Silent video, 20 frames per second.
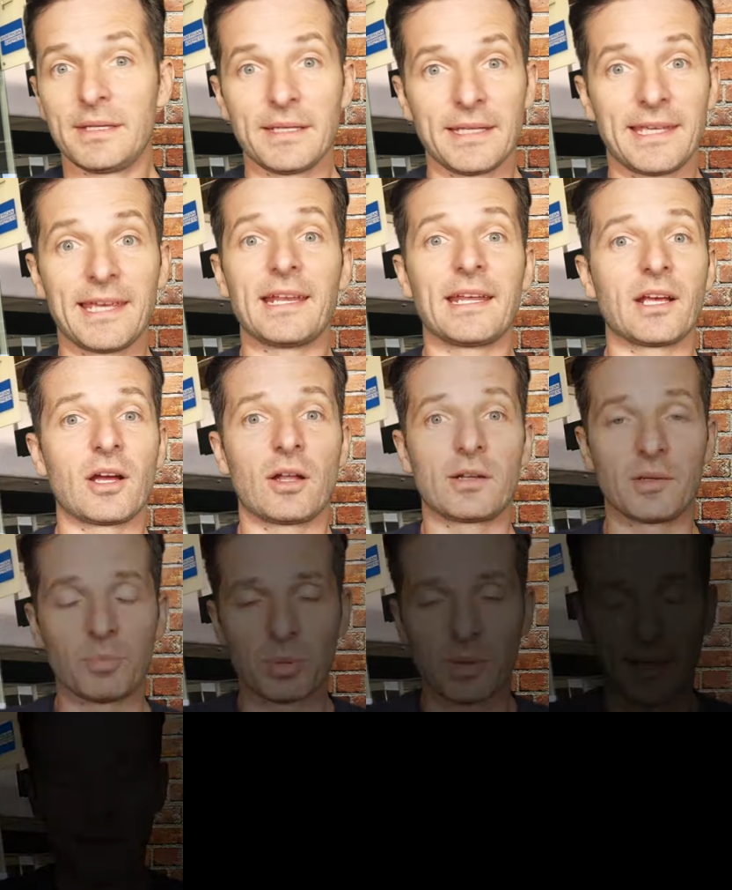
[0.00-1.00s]
getting on a
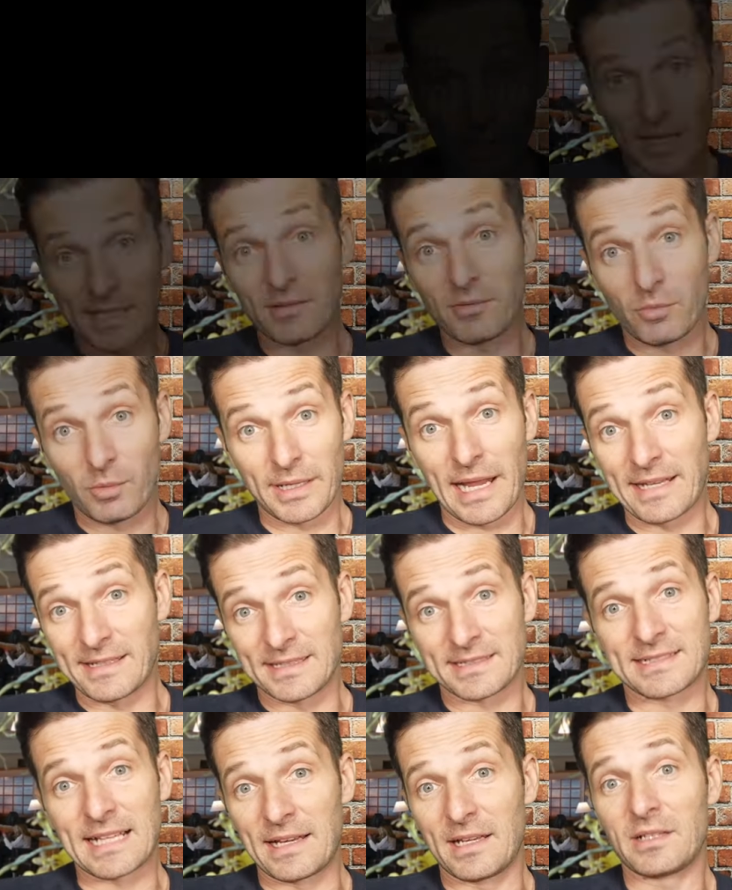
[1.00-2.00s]
plane. So I, when I
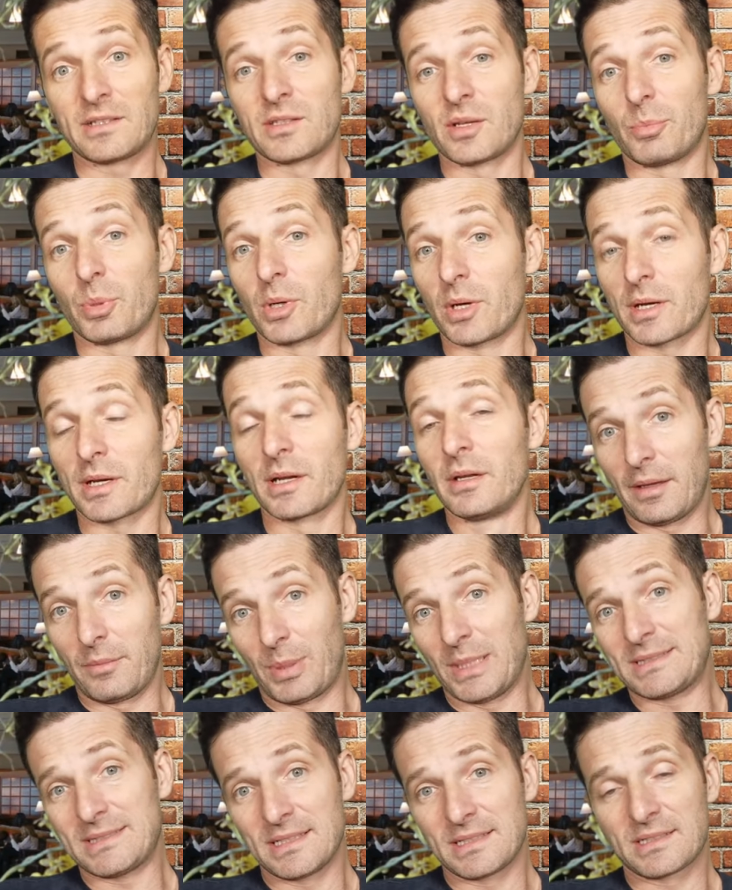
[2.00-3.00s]
decided to book
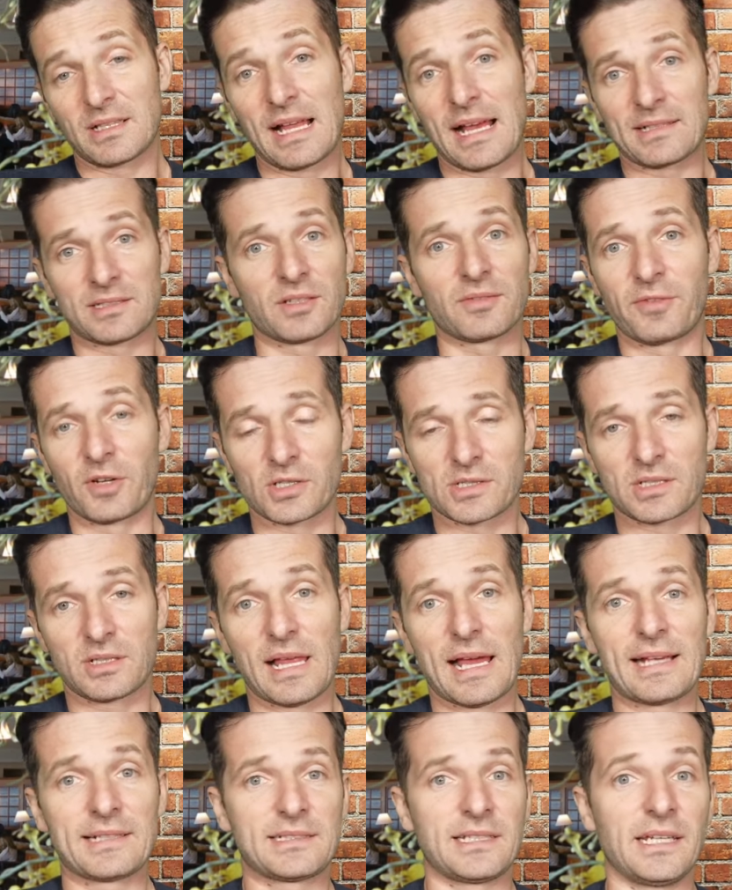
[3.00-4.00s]
business class or first
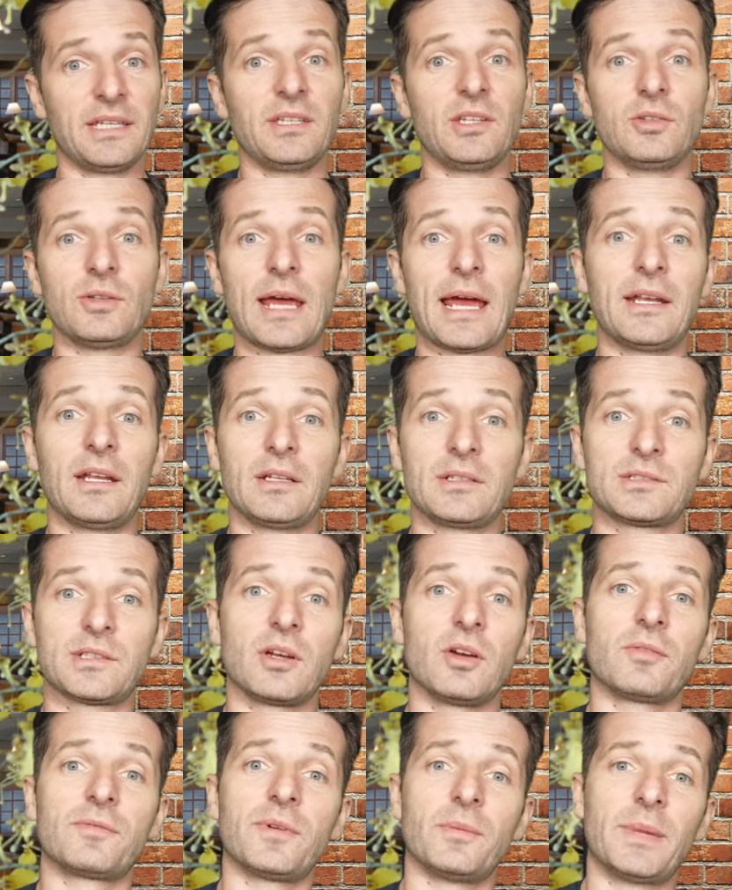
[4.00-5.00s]
class in United to
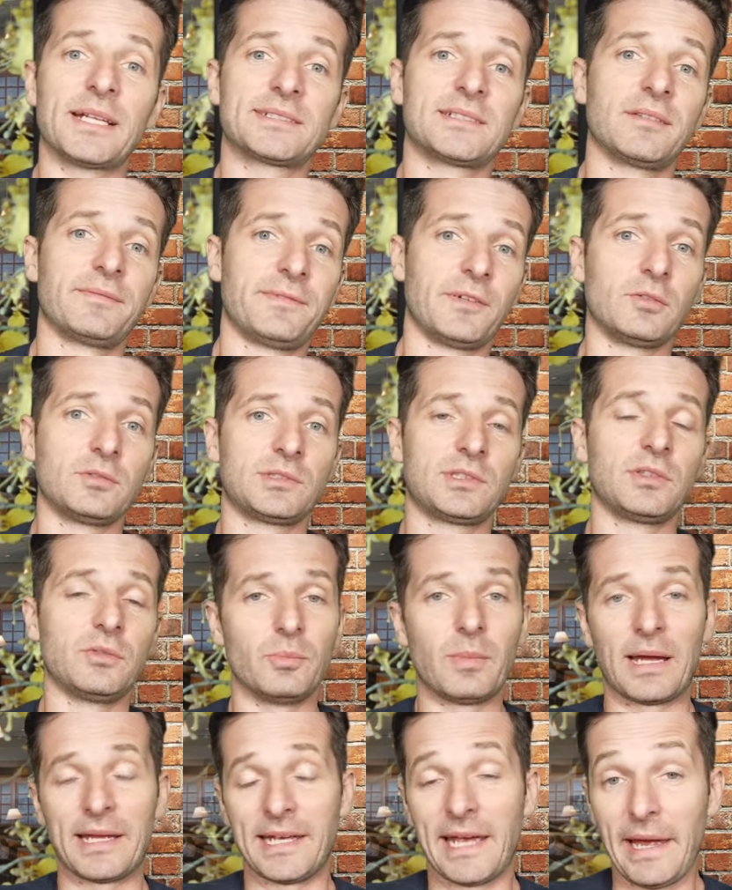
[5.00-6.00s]
go from S F O to
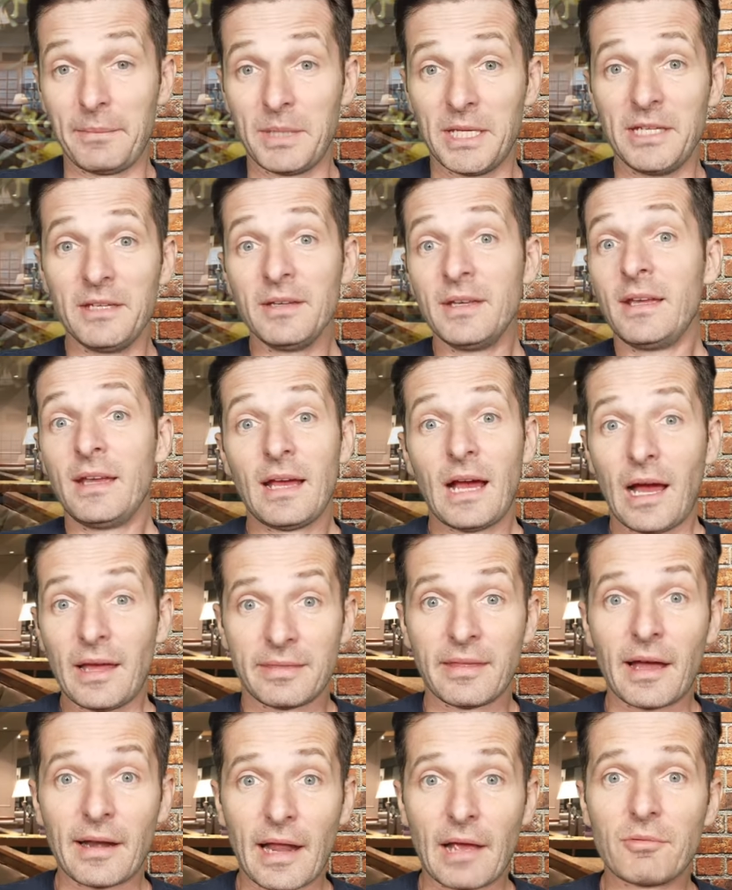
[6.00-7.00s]
Miami, I
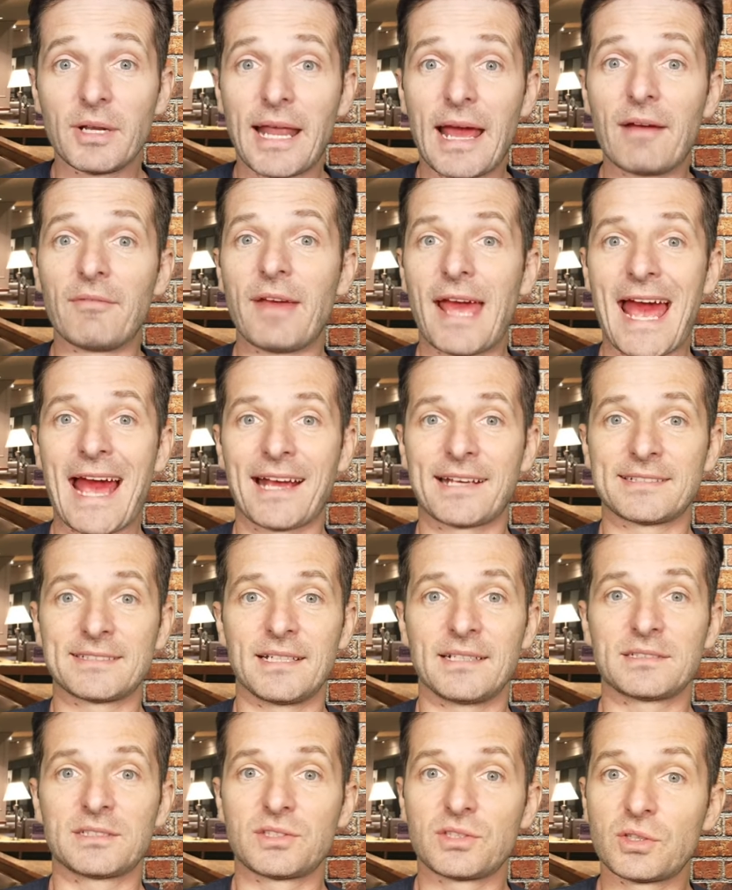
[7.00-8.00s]
thought I would have access
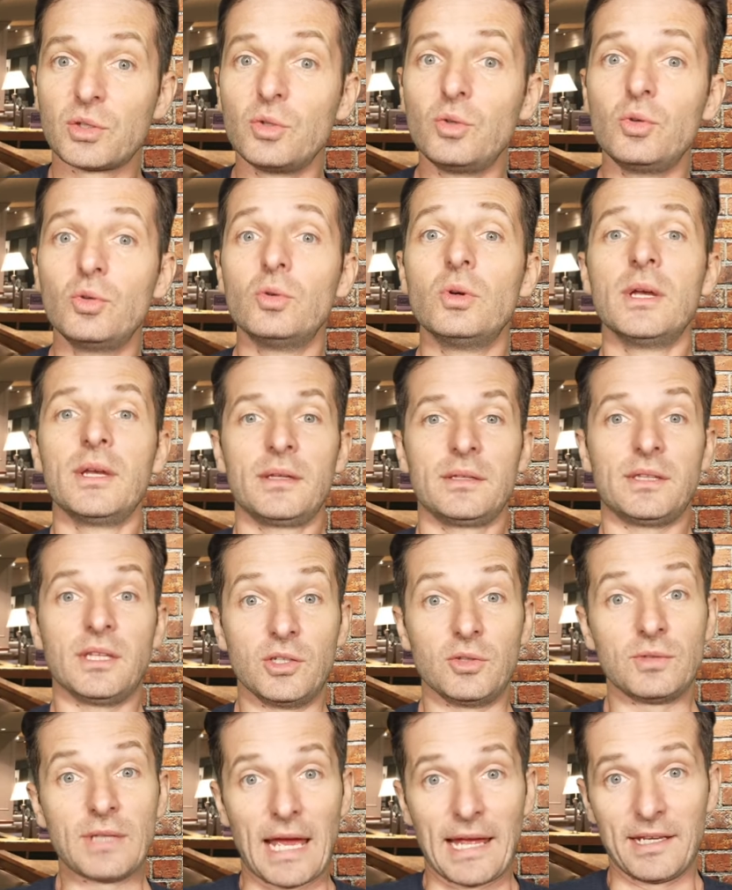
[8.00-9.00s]
to the
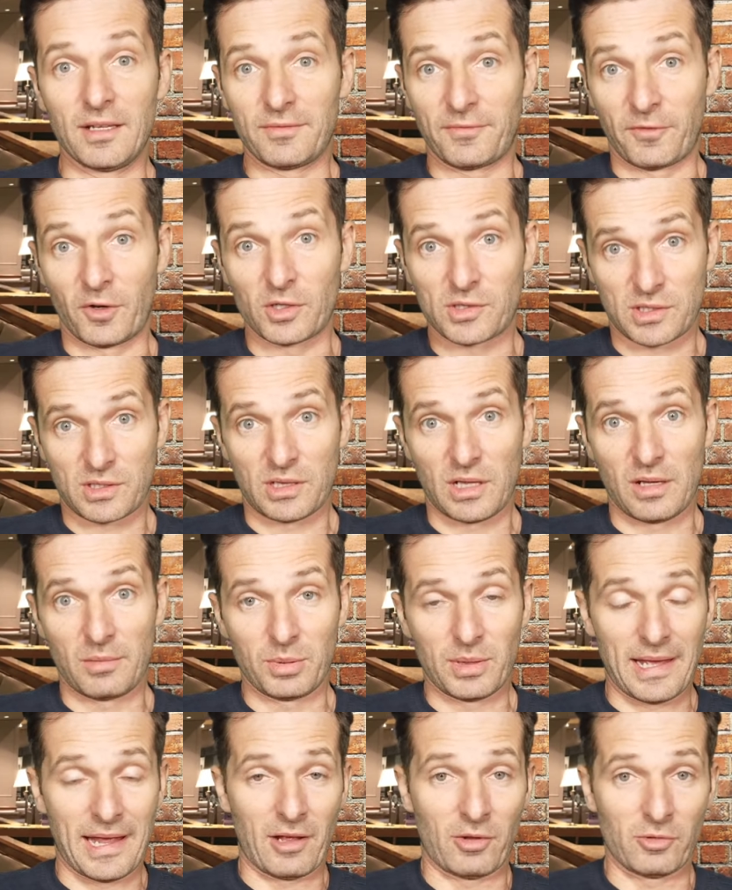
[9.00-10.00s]
United First Club
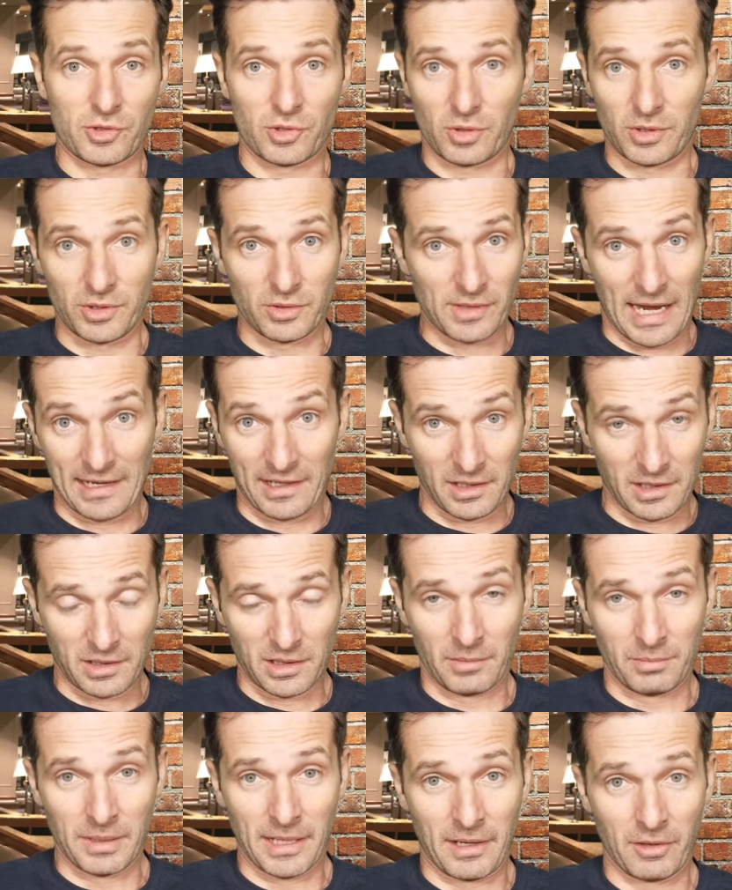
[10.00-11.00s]
Lounge or United
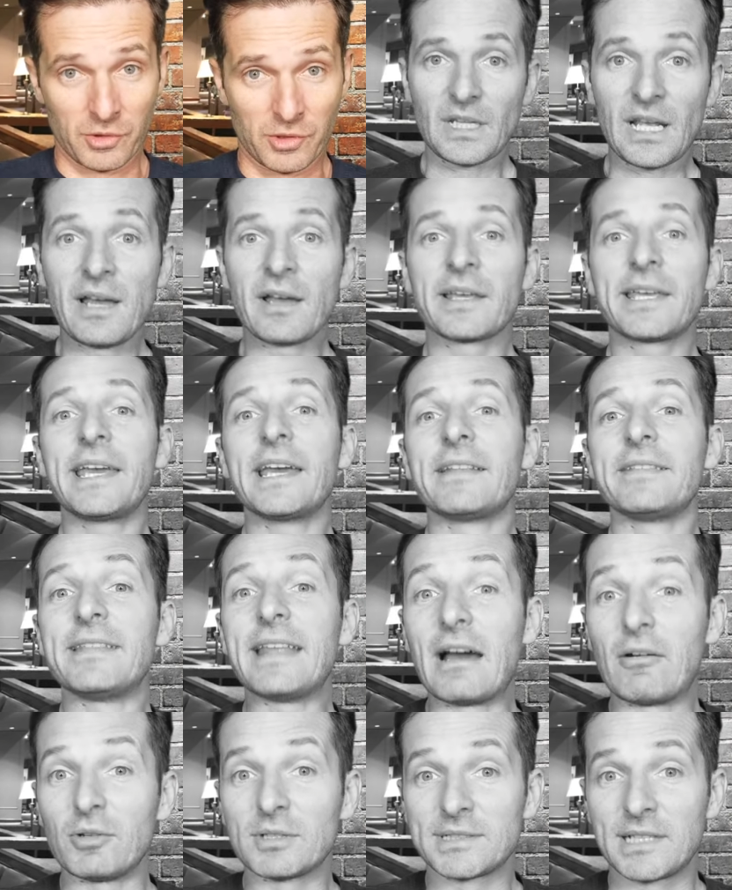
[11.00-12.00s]
Club Lounge. Again,
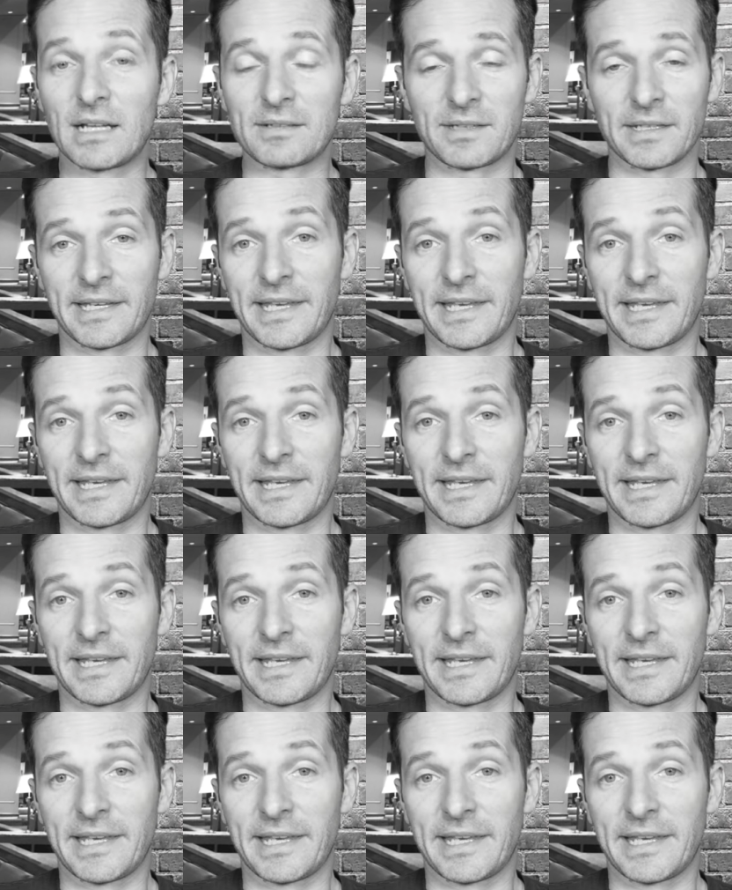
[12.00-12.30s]
that was not the